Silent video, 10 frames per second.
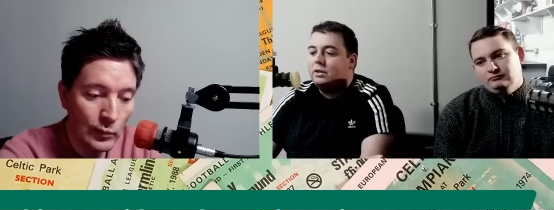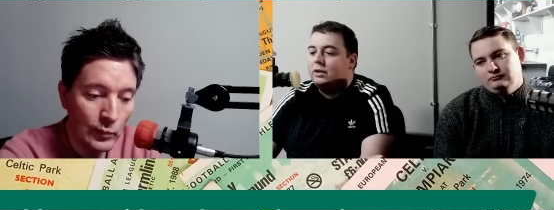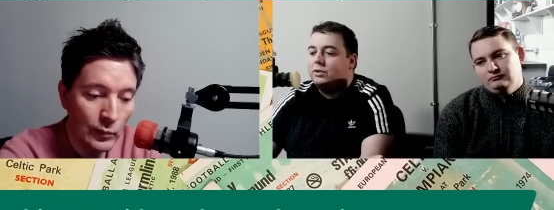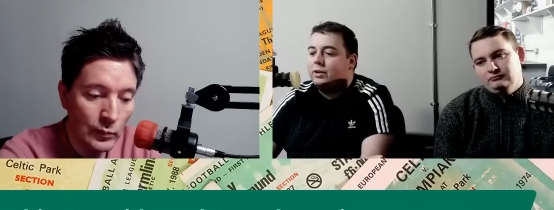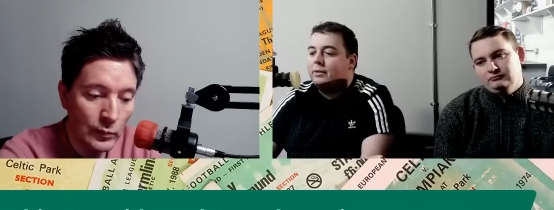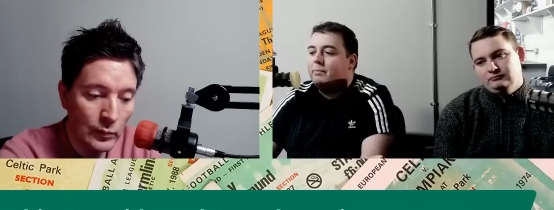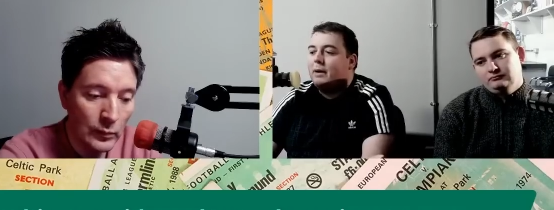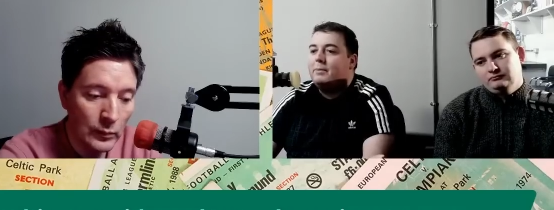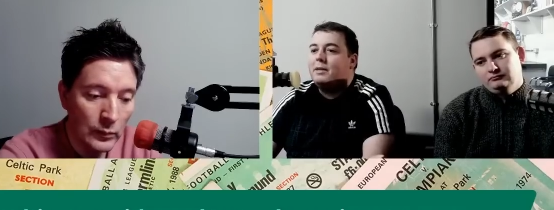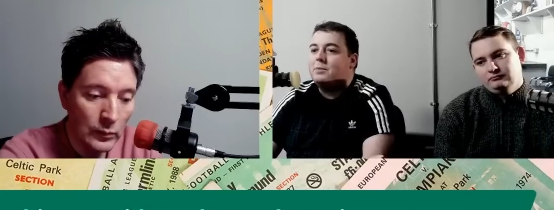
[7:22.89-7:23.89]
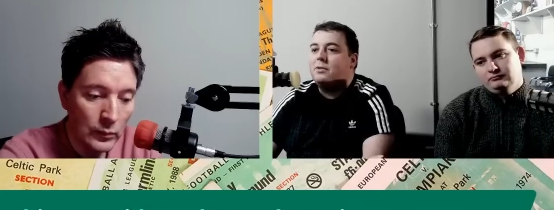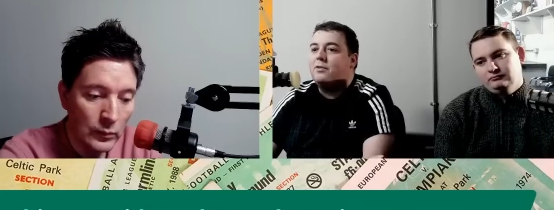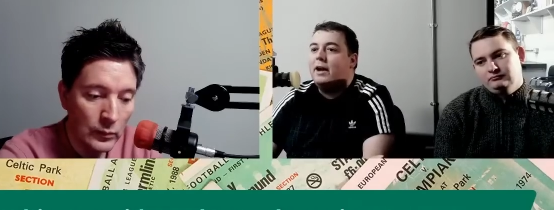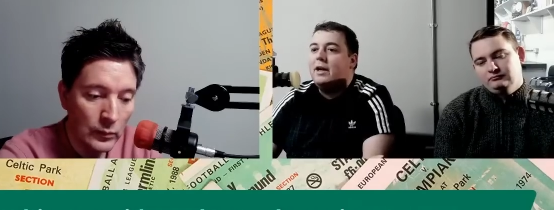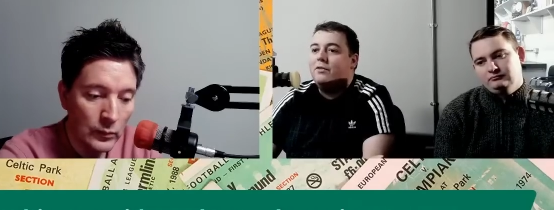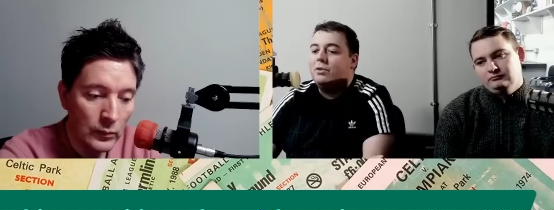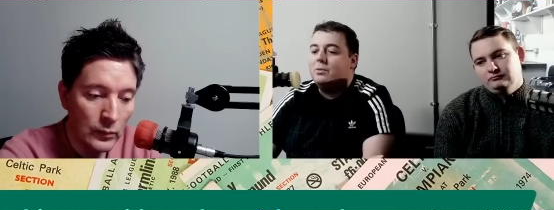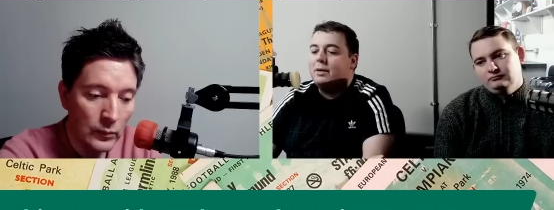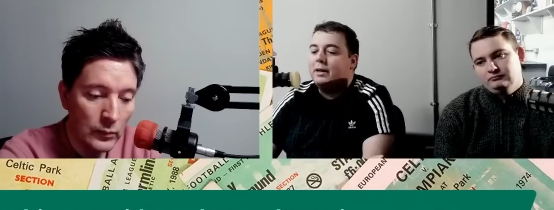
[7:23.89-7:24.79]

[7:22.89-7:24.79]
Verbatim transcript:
Speaker 1: a sort of baptism of fire for him.